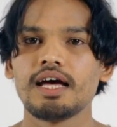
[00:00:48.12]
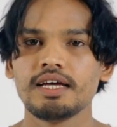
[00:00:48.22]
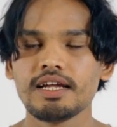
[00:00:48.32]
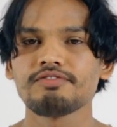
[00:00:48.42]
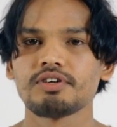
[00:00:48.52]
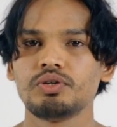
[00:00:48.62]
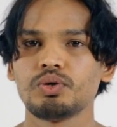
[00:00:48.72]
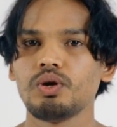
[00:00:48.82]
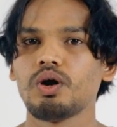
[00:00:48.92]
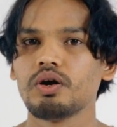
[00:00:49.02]
enough
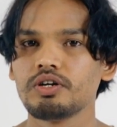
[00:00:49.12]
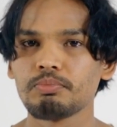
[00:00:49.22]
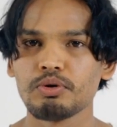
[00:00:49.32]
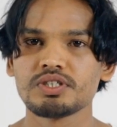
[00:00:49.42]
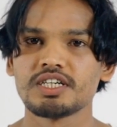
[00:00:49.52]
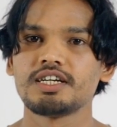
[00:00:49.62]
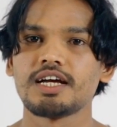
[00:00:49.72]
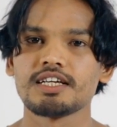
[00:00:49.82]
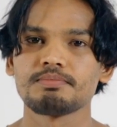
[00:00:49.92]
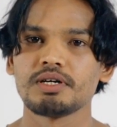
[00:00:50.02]
control on your post-editing
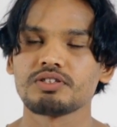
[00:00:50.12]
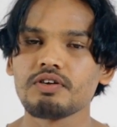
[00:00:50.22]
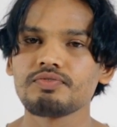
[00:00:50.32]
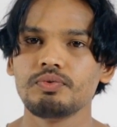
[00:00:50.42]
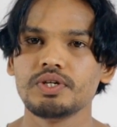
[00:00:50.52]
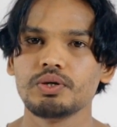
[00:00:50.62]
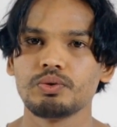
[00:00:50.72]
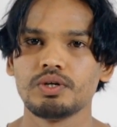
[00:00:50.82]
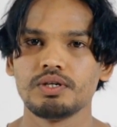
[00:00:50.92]
aspects of the video.